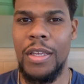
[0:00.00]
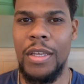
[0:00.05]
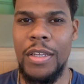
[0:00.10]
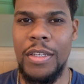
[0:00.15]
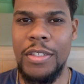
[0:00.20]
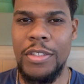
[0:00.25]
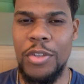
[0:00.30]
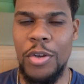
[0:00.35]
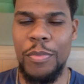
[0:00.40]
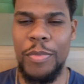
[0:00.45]

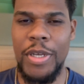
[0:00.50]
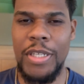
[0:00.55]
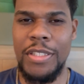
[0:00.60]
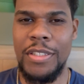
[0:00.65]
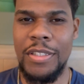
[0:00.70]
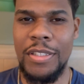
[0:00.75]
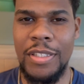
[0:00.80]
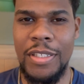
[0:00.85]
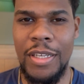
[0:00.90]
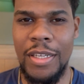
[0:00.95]
So
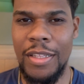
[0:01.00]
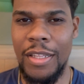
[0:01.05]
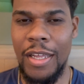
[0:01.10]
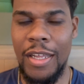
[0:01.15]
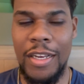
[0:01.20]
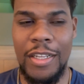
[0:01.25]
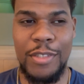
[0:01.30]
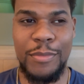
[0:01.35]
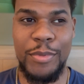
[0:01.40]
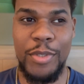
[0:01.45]
basically a
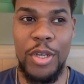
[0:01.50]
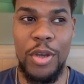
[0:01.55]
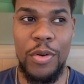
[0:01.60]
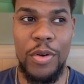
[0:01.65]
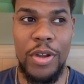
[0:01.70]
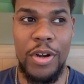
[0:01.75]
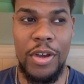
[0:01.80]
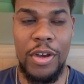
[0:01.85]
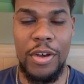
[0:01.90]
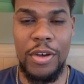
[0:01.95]
lot has been
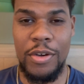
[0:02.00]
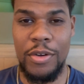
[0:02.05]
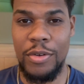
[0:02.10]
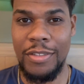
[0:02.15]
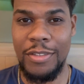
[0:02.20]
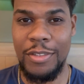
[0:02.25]
going on.